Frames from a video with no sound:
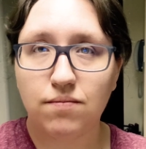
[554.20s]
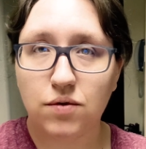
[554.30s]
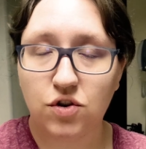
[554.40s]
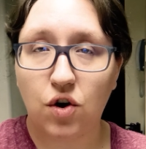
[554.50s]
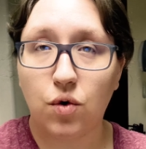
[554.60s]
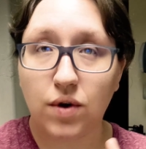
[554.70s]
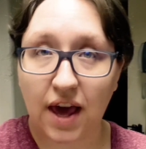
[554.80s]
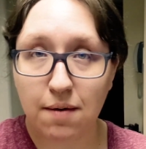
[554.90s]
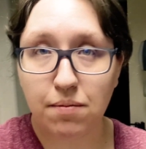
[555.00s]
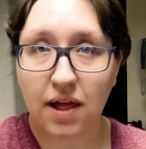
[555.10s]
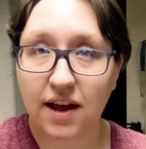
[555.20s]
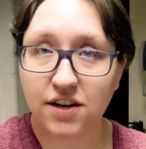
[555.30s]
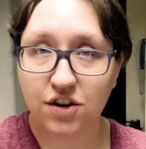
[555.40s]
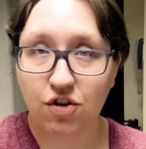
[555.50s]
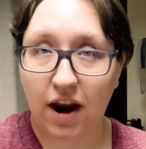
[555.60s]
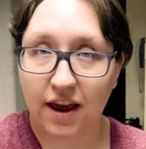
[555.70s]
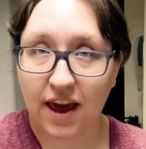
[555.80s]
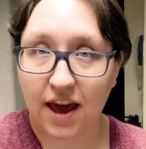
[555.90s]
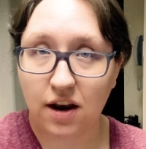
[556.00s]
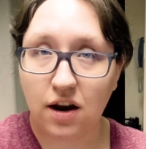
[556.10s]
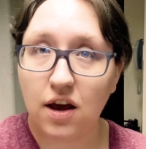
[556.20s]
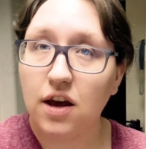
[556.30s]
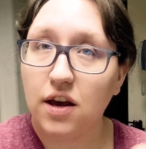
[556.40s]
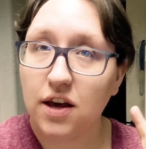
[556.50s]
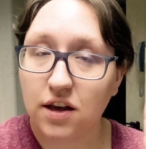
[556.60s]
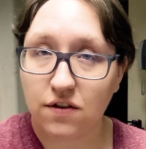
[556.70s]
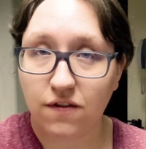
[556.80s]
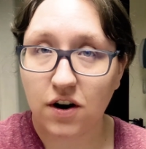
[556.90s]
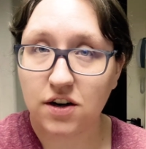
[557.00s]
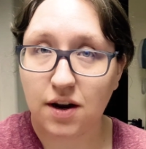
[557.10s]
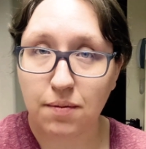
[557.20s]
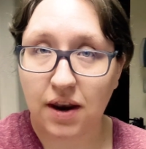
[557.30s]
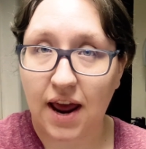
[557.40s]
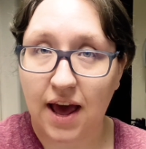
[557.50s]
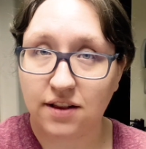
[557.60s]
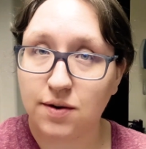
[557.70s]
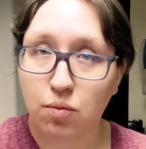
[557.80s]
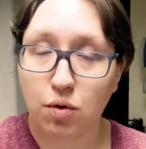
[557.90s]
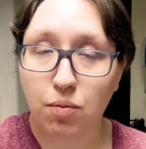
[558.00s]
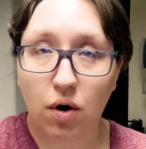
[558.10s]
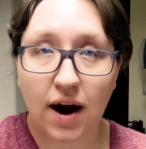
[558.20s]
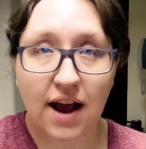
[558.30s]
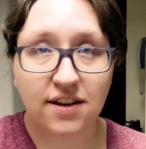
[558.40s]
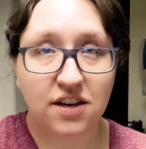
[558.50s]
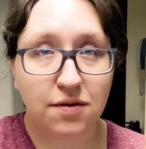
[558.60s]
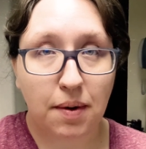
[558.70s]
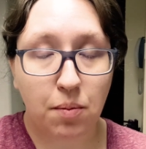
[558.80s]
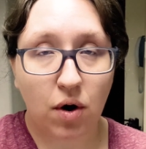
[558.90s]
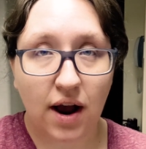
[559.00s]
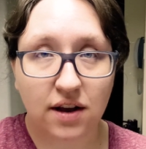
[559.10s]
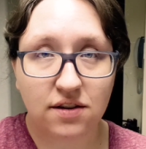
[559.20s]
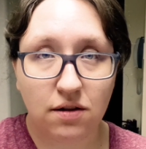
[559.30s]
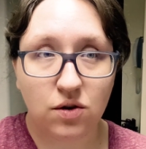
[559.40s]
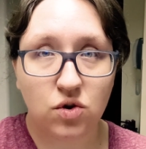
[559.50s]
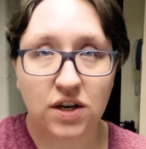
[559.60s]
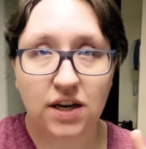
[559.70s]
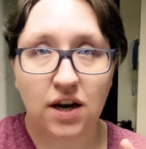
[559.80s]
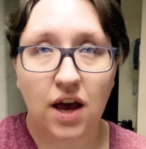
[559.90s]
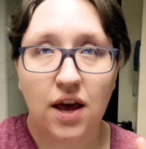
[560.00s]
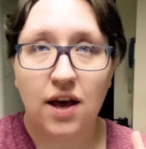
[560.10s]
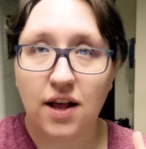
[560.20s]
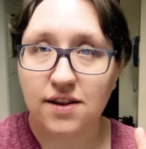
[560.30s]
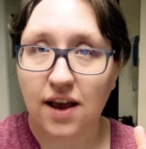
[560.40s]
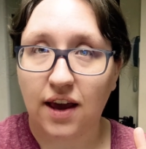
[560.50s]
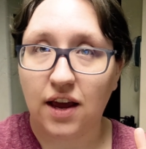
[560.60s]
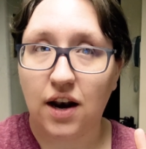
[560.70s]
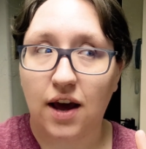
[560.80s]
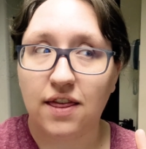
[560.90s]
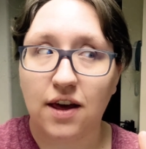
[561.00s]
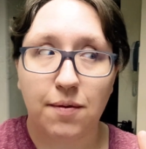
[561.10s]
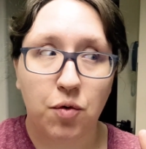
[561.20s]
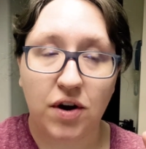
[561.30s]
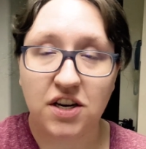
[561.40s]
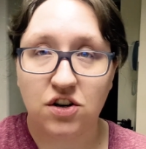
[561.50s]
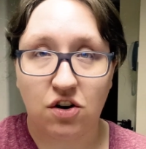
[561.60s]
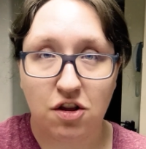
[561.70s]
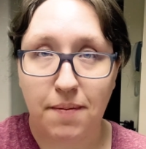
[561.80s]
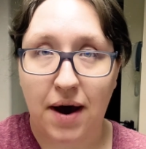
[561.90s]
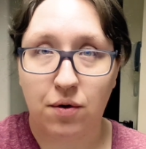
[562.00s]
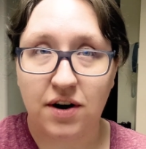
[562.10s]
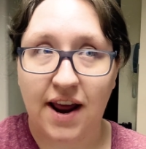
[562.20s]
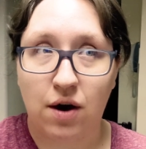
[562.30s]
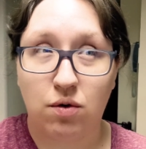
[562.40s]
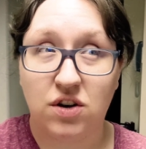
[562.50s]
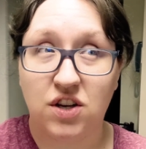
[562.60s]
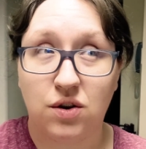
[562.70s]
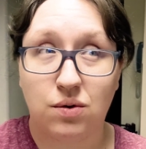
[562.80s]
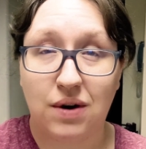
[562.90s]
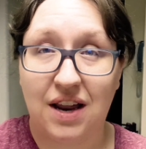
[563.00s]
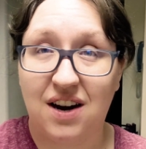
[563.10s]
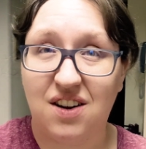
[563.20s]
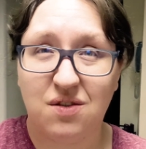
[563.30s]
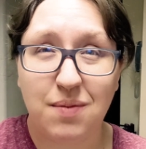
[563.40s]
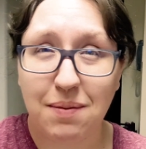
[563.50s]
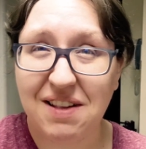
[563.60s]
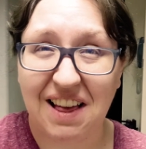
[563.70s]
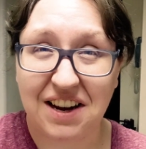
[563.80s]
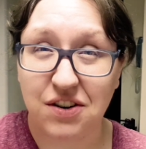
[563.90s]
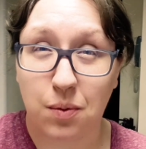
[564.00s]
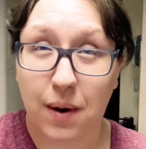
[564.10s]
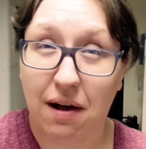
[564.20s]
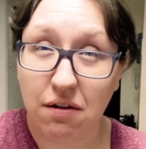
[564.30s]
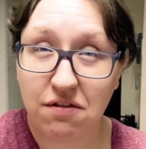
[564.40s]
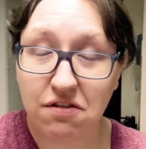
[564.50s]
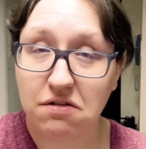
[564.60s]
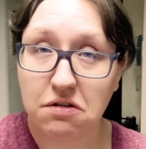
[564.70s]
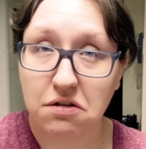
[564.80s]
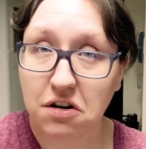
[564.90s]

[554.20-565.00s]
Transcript: So game plan to try again is, first I'm going to add some more borax into my borax solution, and second I think I'm going to turn the power down to, I don't know, maybe like 12 or